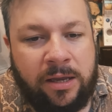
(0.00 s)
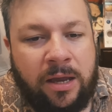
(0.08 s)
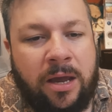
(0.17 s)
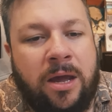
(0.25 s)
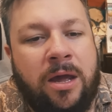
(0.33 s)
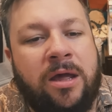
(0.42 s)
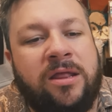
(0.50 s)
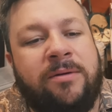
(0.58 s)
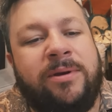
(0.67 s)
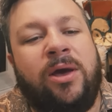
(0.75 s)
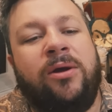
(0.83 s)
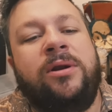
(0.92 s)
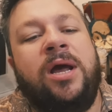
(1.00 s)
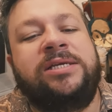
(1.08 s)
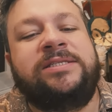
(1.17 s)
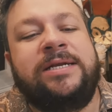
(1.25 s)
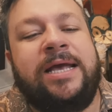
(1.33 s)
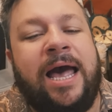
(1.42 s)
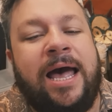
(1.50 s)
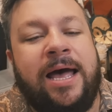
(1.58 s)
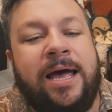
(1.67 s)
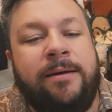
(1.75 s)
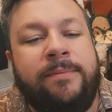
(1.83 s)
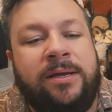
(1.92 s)
Oh, there we go. Nice and
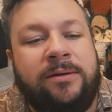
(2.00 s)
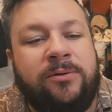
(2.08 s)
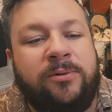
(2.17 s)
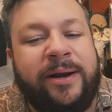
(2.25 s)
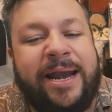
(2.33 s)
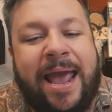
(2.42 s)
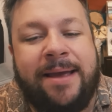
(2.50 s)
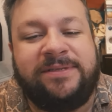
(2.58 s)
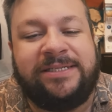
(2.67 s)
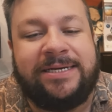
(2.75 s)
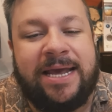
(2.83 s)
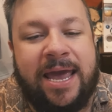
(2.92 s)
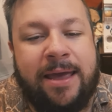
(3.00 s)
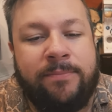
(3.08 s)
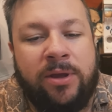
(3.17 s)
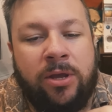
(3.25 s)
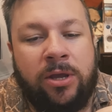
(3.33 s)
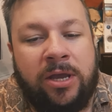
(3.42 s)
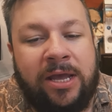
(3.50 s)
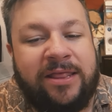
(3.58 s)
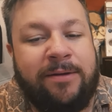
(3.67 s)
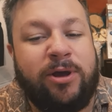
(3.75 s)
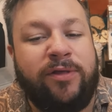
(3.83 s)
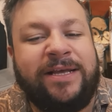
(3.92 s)
calm. Or in Amsterdam.
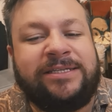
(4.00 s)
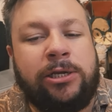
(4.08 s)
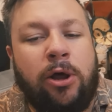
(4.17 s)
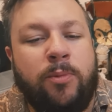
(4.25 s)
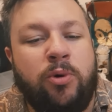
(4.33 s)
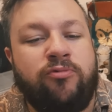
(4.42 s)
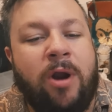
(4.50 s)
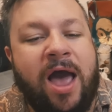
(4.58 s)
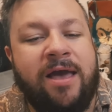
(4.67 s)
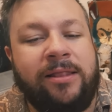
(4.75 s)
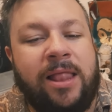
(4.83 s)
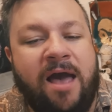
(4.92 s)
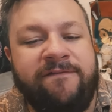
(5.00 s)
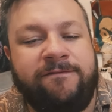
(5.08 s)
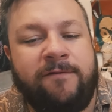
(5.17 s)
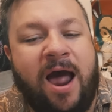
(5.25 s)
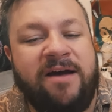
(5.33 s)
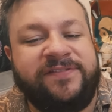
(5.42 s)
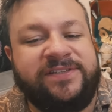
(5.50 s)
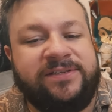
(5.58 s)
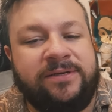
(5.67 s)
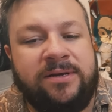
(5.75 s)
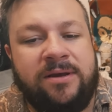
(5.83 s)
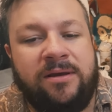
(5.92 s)
There we go. There's a lot more right life
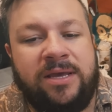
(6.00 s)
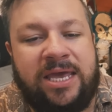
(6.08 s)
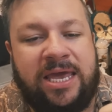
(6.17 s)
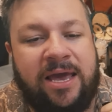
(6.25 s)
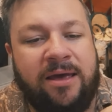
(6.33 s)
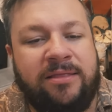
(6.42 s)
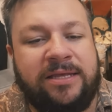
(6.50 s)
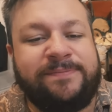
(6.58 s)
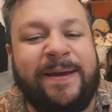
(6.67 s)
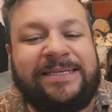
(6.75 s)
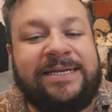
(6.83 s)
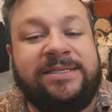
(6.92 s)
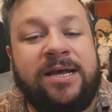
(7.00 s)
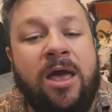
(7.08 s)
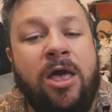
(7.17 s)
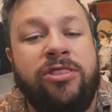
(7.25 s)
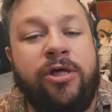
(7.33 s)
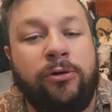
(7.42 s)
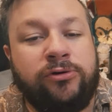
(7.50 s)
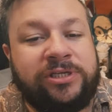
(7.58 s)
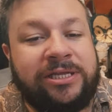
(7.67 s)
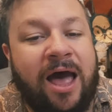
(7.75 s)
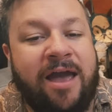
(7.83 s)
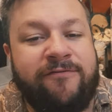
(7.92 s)
rafts here. This makes sense. Those
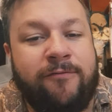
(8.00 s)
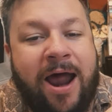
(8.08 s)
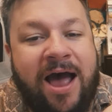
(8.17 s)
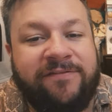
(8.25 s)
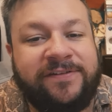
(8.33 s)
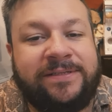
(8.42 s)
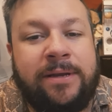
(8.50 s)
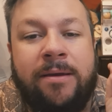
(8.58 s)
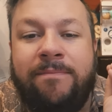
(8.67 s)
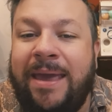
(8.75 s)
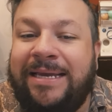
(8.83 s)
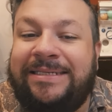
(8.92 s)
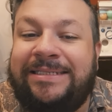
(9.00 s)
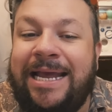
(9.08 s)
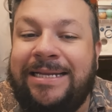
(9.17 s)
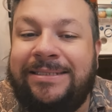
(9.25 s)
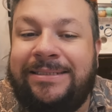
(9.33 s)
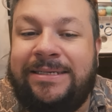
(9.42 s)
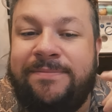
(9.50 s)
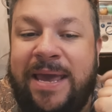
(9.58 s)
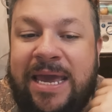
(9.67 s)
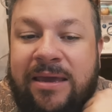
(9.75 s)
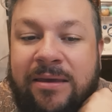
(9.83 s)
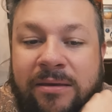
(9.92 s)
life rafts make sense to
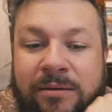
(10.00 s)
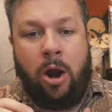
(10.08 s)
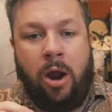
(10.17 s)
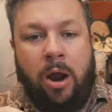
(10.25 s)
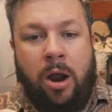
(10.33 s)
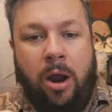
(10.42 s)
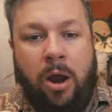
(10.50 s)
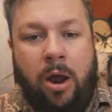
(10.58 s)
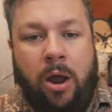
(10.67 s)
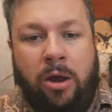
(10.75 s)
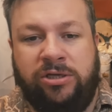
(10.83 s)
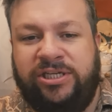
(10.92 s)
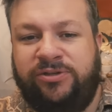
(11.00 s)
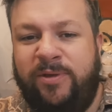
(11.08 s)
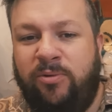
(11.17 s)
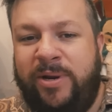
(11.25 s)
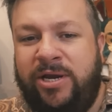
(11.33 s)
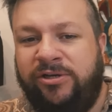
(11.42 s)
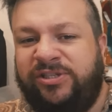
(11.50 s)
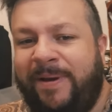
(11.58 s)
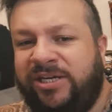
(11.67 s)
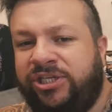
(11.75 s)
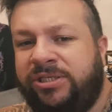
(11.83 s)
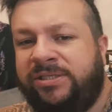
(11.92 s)
me. Oh, is this where the window
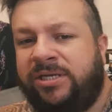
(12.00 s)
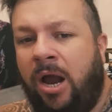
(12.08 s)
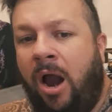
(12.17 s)
smashes?